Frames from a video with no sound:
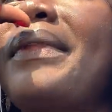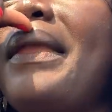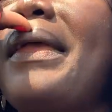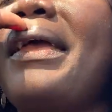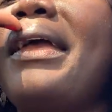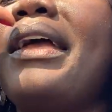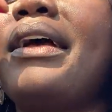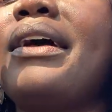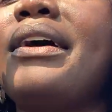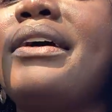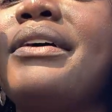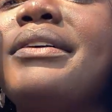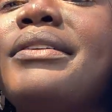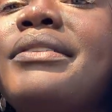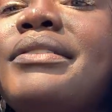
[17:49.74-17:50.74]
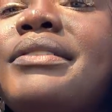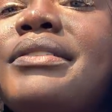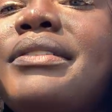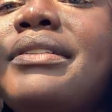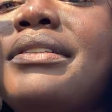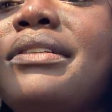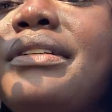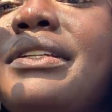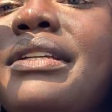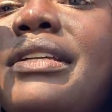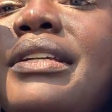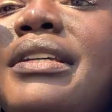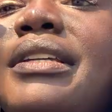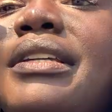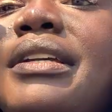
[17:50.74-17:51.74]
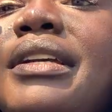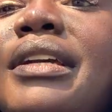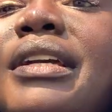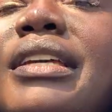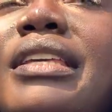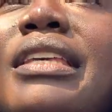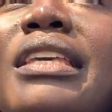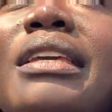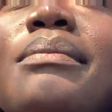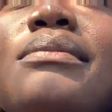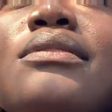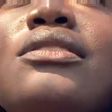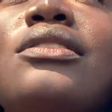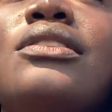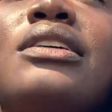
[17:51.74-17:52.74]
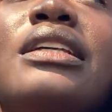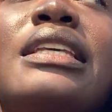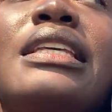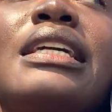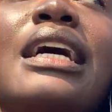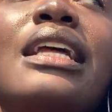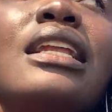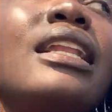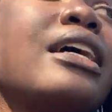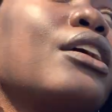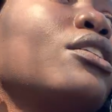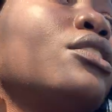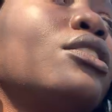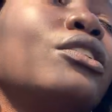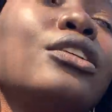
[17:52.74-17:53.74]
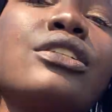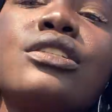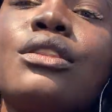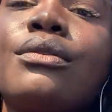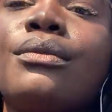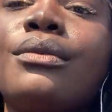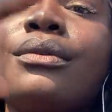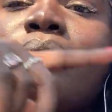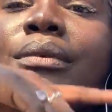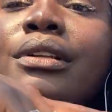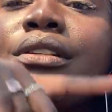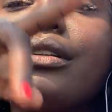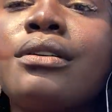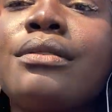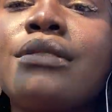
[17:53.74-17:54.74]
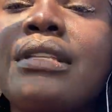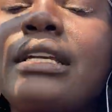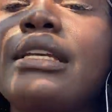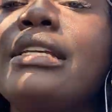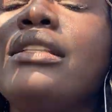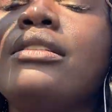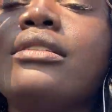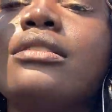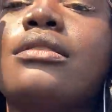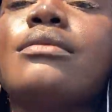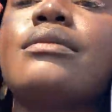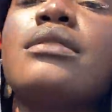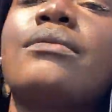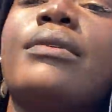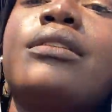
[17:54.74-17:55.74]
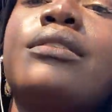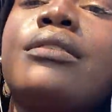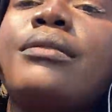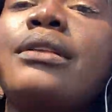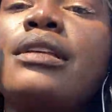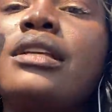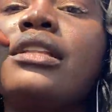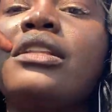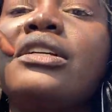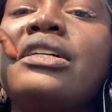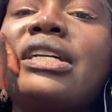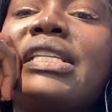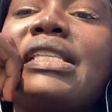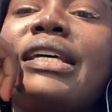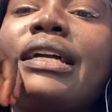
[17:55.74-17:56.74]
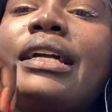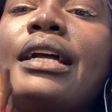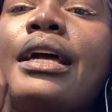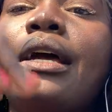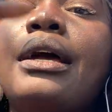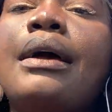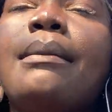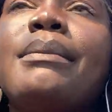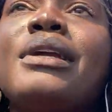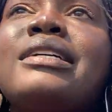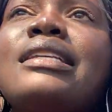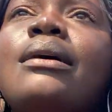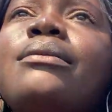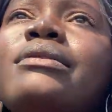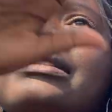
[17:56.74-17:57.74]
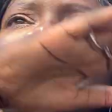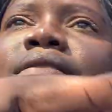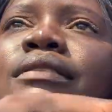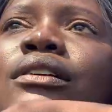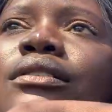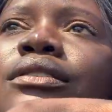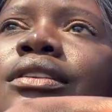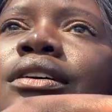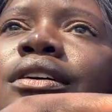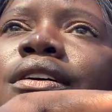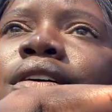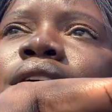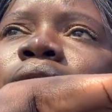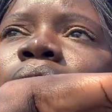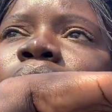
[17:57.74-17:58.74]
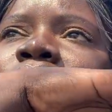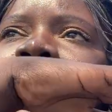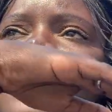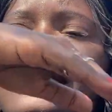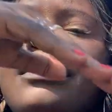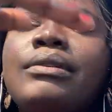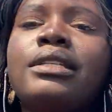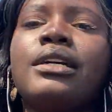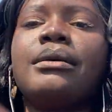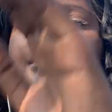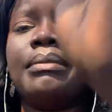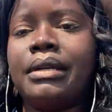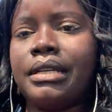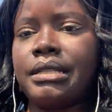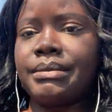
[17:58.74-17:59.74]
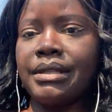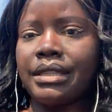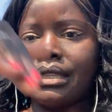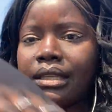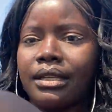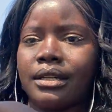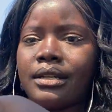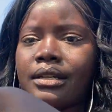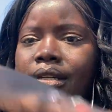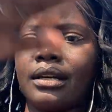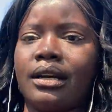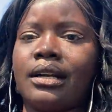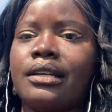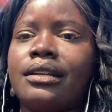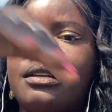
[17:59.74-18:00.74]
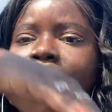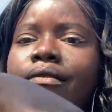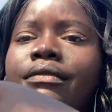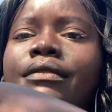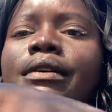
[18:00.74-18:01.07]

and he kind of like looks through the windows, like he looks through his window and he looks like, because I was living on the, like, it was like a basement thing kind of.